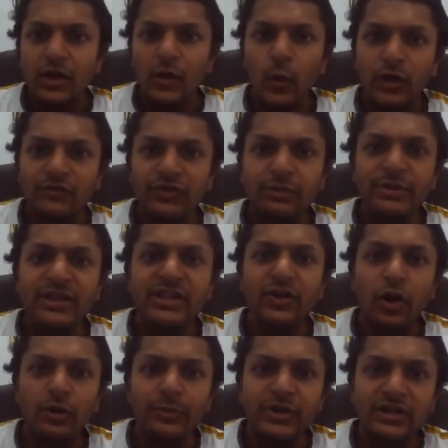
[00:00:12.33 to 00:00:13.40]
What will be the
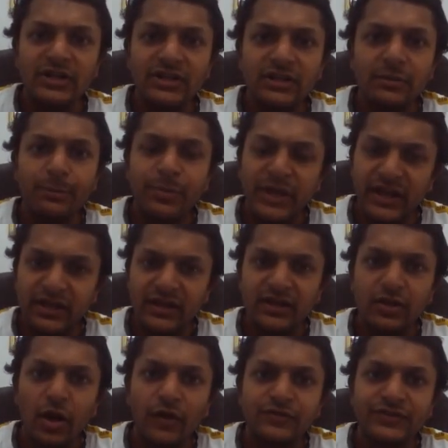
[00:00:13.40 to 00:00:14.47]
orbital
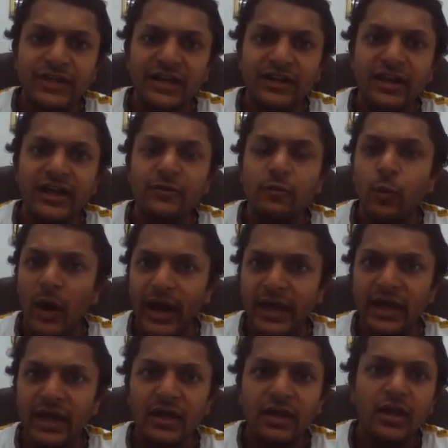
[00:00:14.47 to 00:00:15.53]
period of satellite
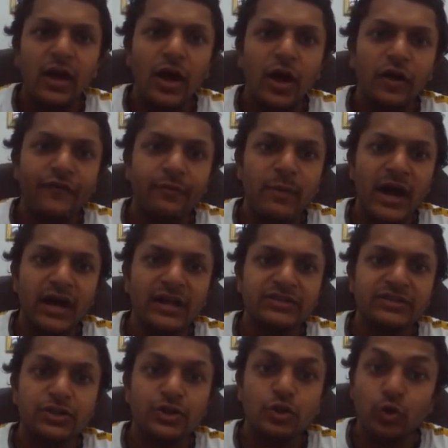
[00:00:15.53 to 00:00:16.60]
Y of
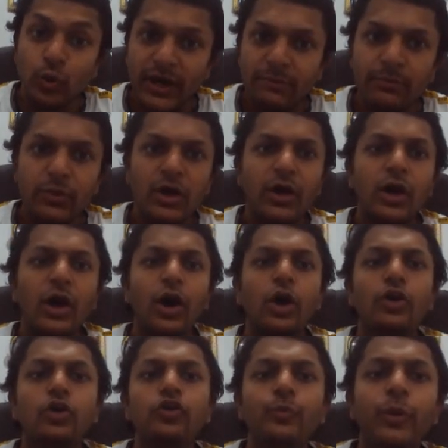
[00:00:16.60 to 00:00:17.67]
mass 2M
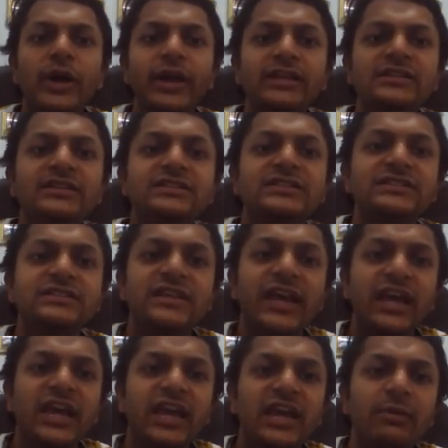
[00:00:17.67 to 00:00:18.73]
occupying the
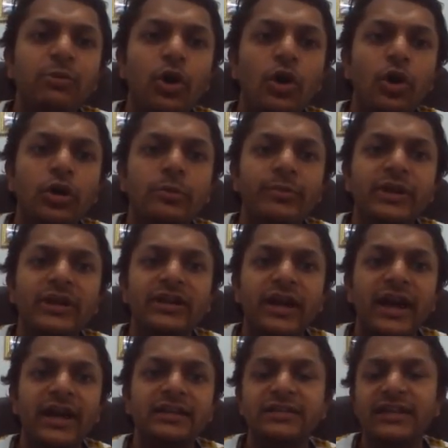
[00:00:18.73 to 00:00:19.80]
same orbit
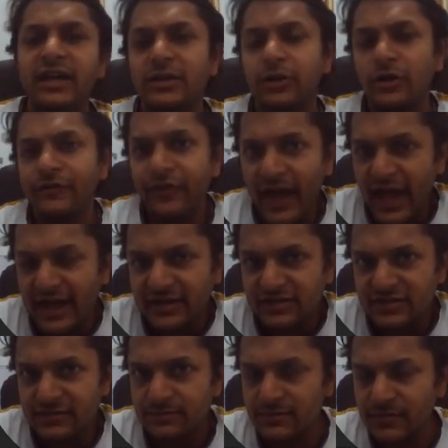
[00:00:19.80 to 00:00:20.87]
as that of
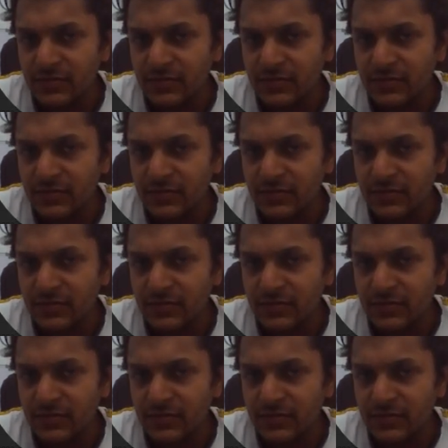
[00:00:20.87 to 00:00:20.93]
X?